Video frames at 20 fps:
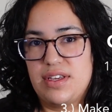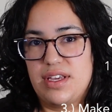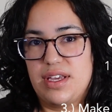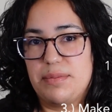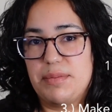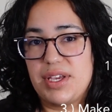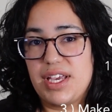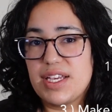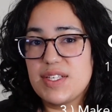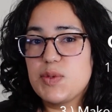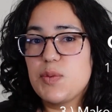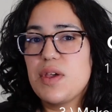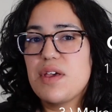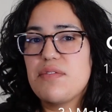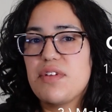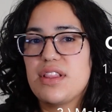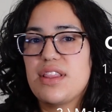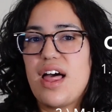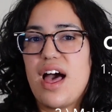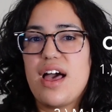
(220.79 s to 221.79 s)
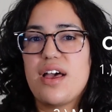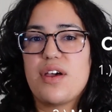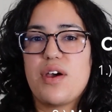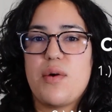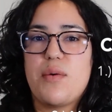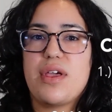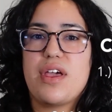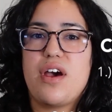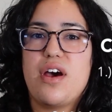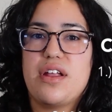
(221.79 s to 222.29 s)
And because we have a lot
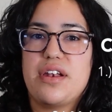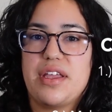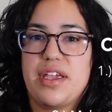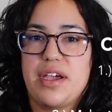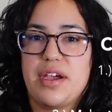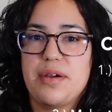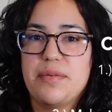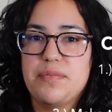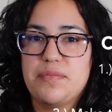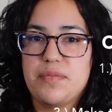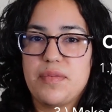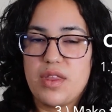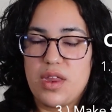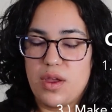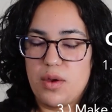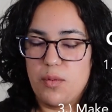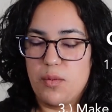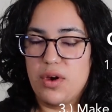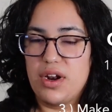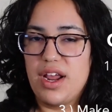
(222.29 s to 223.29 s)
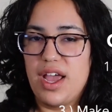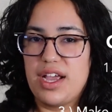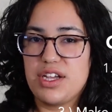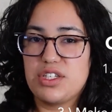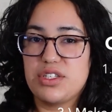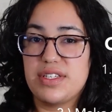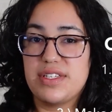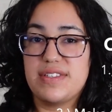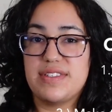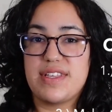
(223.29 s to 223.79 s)
going on here, I want to
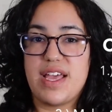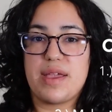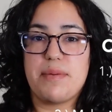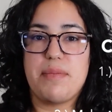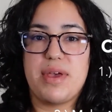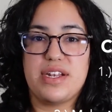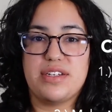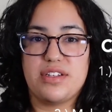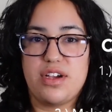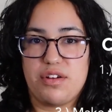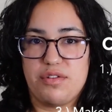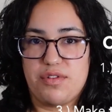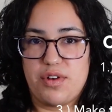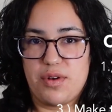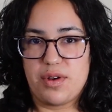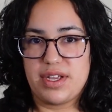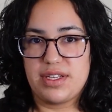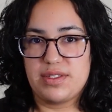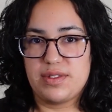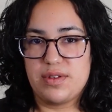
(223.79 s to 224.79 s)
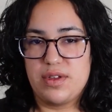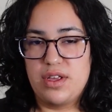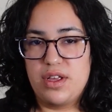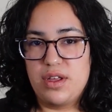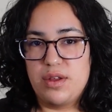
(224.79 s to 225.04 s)
actually segment our focus.